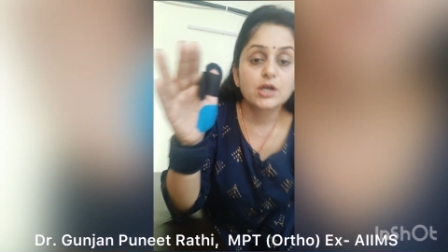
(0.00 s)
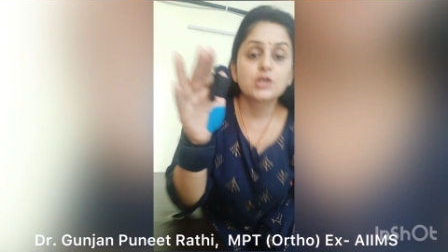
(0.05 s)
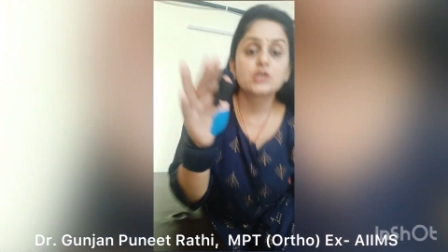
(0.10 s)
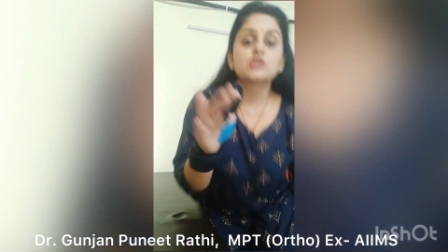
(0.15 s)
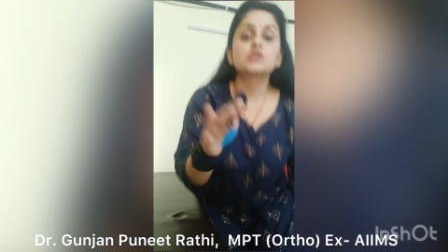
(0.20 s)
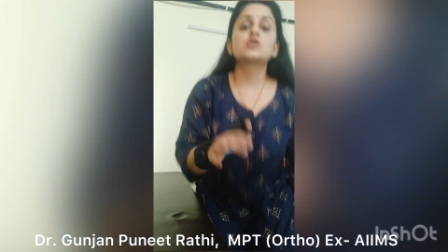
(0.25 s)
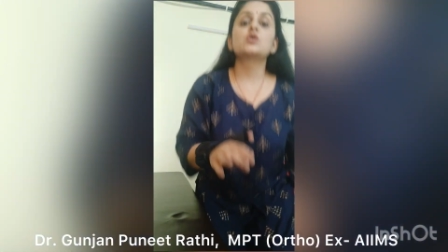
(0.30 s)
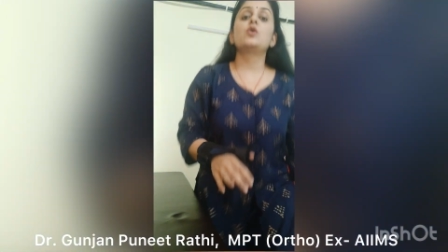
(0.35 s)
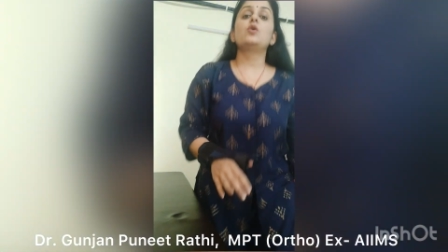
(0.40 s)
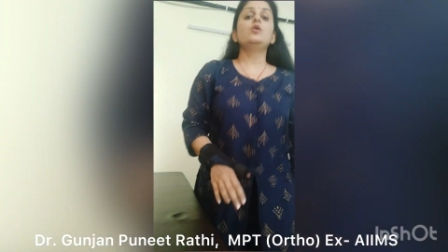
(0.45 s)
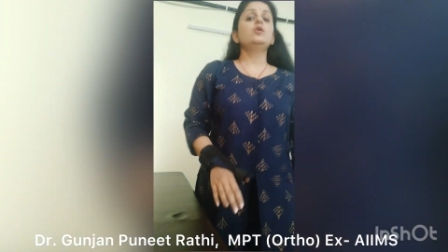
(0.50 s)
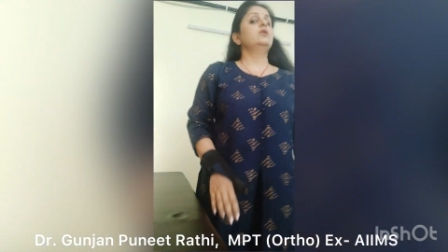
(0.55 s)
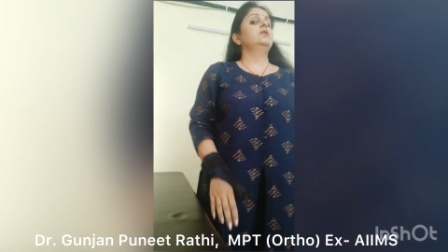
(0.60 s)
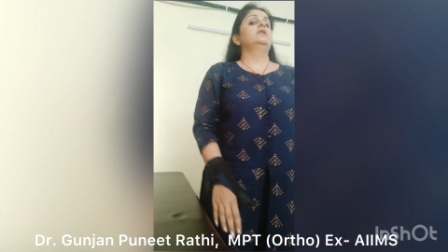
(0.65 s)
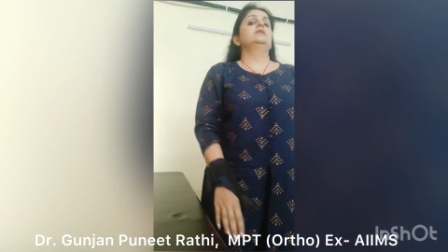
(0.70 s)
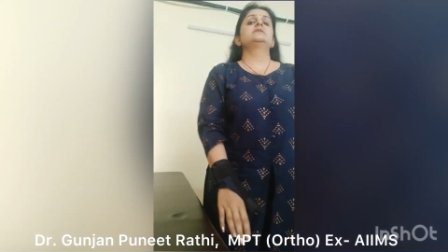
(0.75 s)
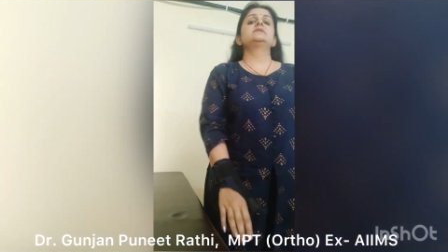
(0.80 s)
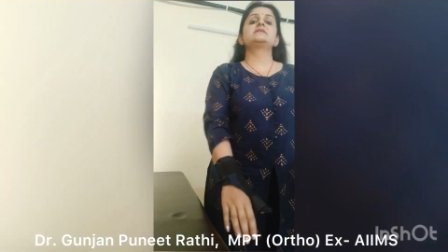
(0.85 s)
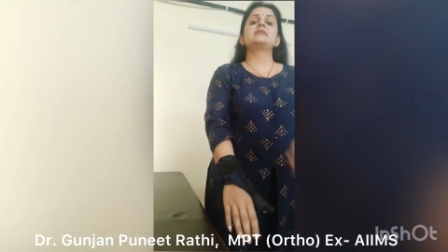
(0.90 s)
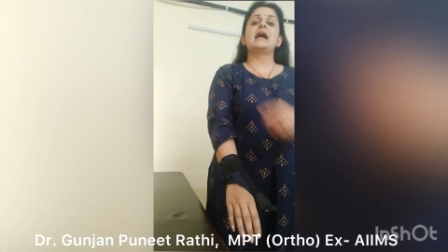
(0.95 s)
So
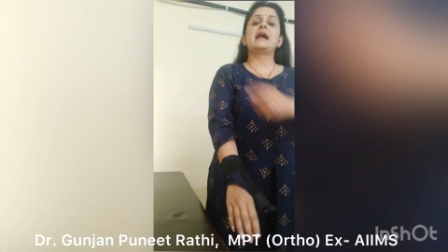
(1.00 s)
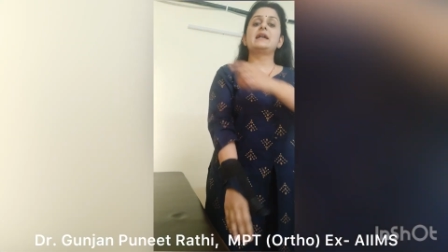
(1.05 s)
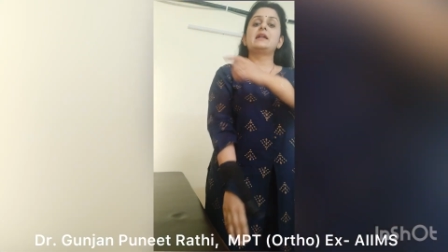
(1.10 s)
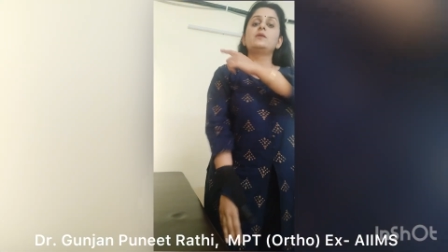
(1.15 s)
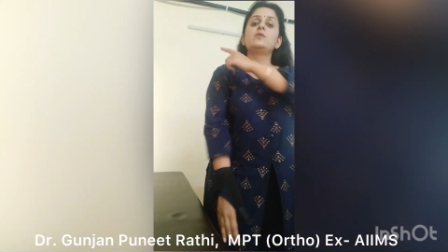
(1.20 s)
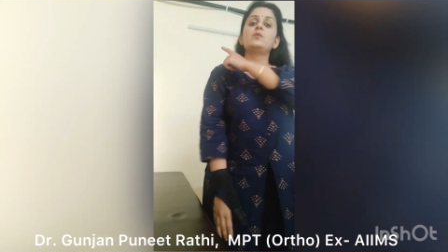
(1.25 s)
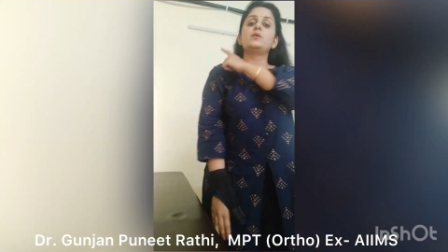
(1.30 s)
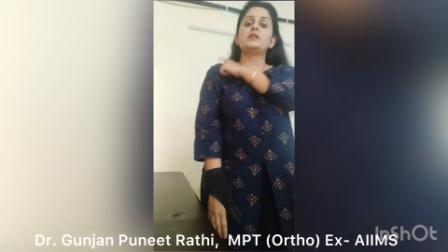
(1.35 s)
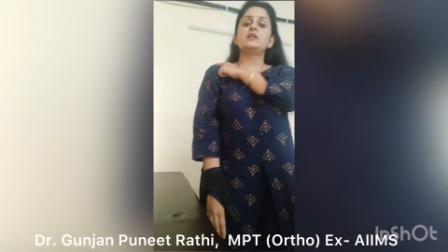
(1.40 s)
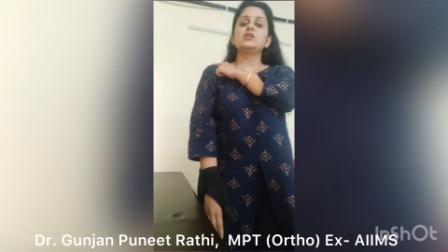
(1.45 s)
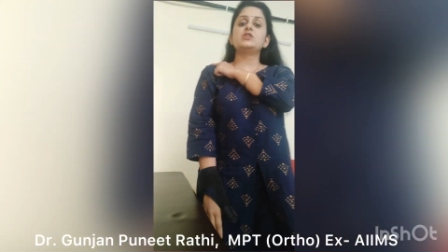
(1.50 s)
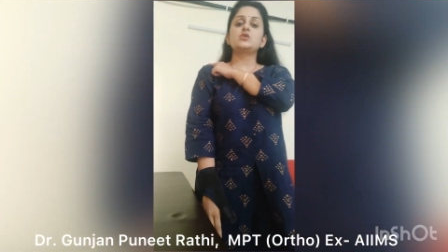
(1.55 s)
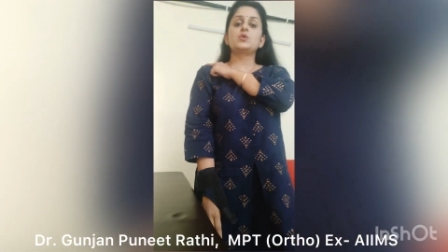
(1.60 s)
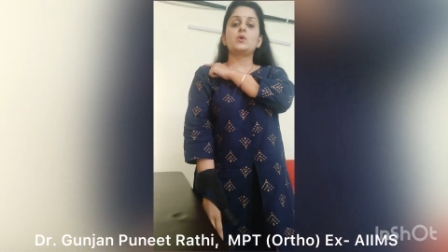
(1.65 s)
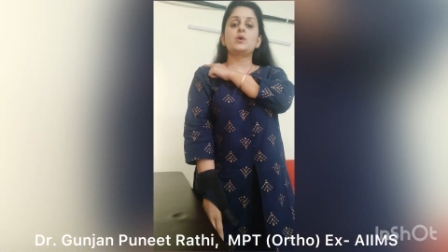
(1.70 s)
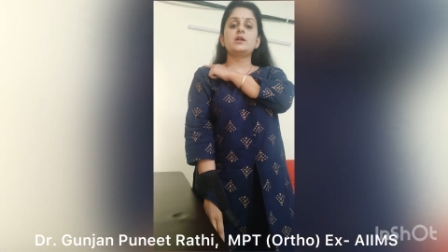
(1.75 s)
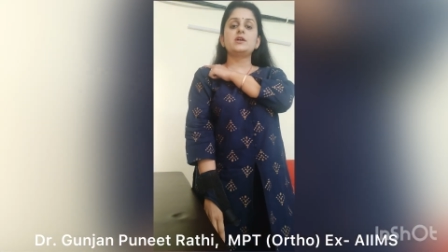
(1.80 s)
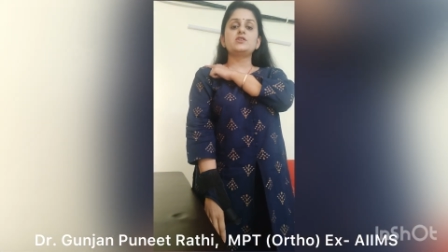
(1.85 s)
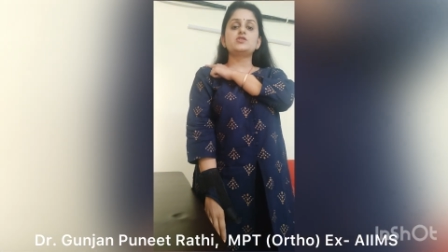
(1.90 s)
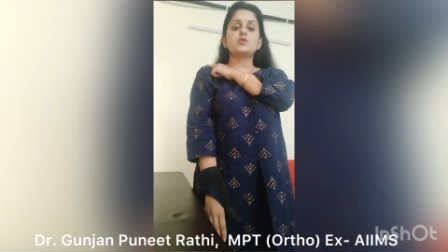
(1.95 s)
starting with the
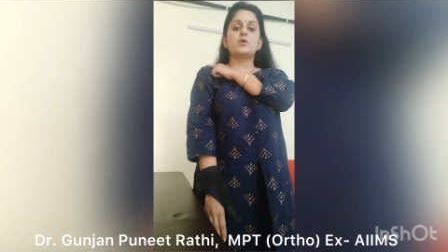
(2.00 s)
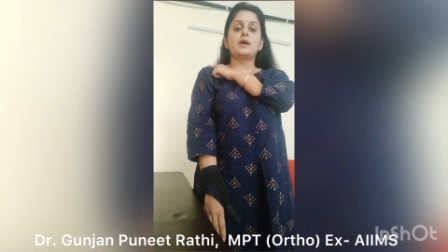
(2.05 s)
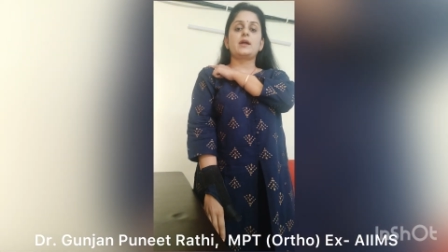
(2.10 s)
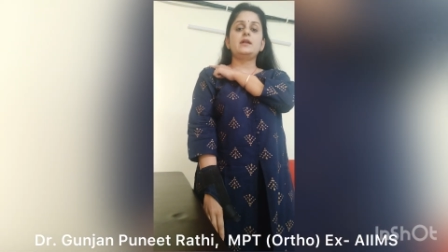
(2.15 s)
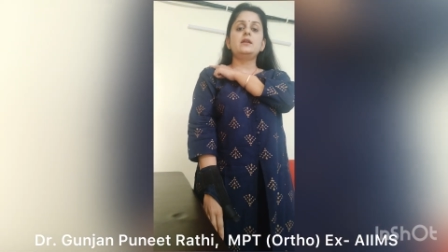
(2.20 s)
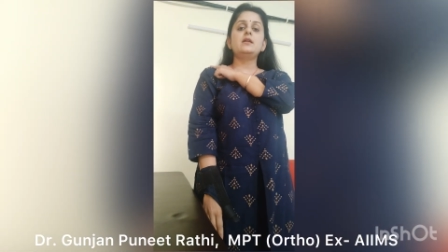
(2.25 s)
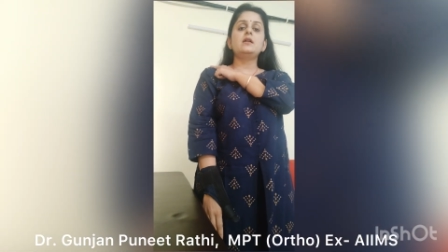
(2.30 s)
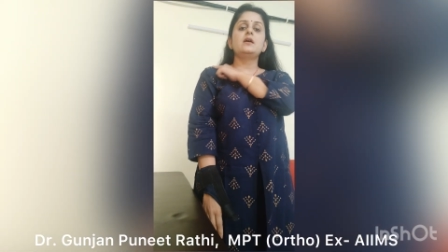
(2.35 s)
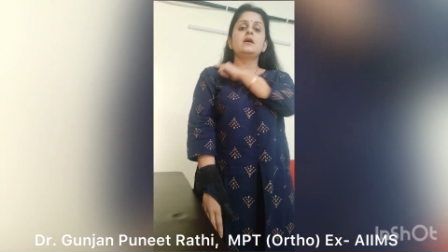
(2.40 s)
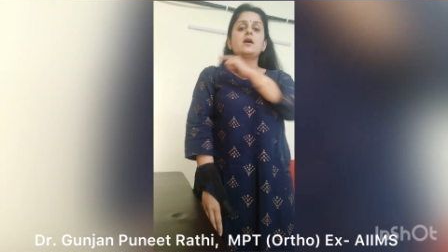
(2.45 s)
shoulder joint,